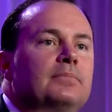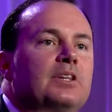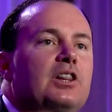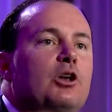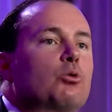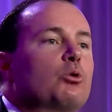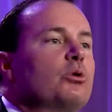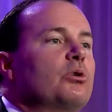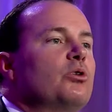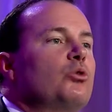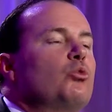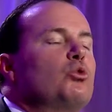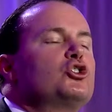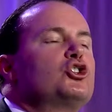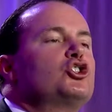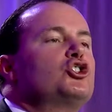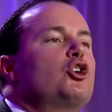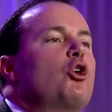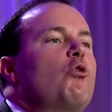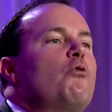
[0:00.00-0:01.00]
that
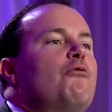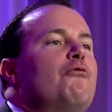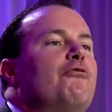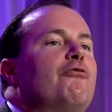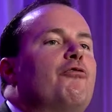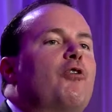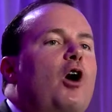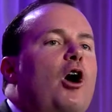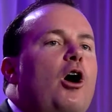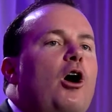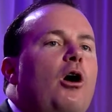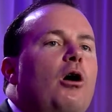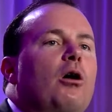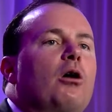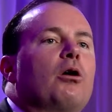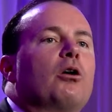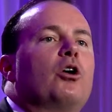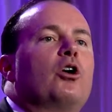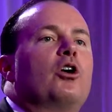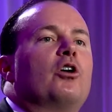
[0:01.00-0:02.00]
was so
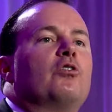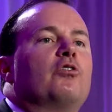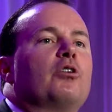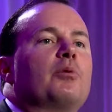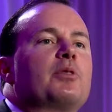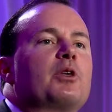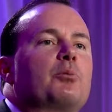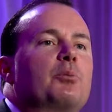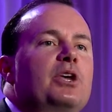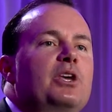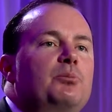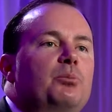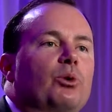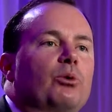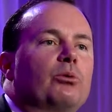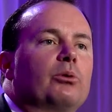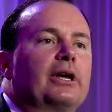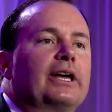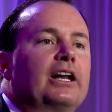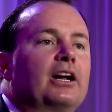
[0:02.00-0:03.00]
far from the
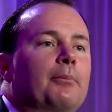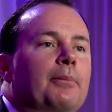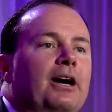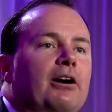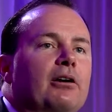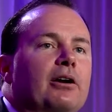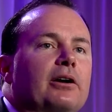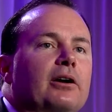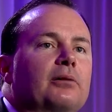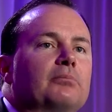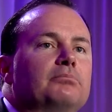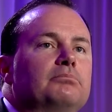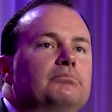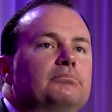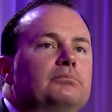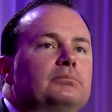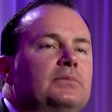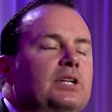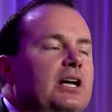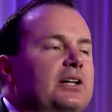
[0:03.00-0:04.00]
people in America,
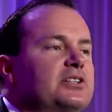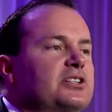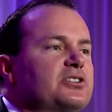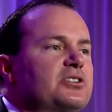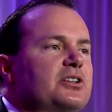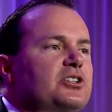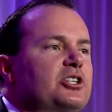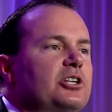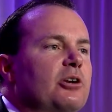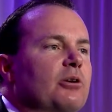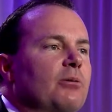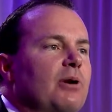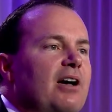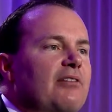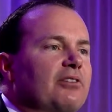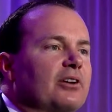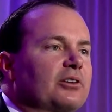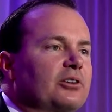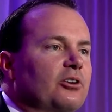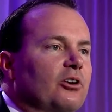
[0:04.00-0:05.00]
not just in
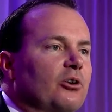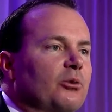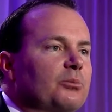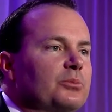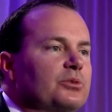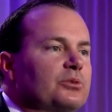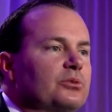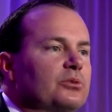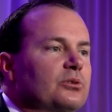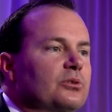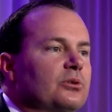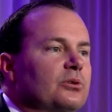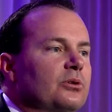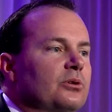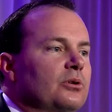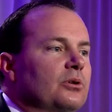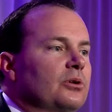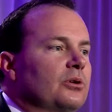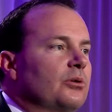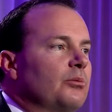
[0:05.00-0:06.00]
geographic terms,
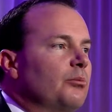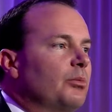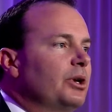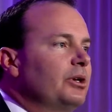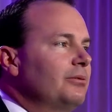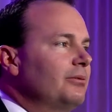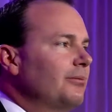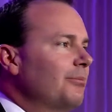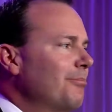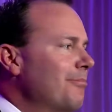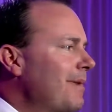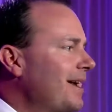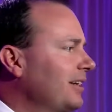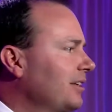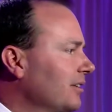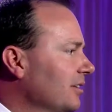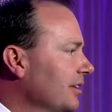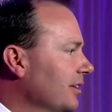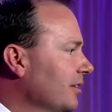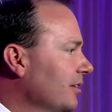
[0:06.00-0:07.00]
but
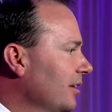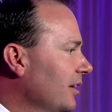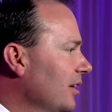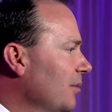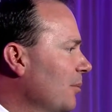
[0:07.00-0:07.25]
mentally and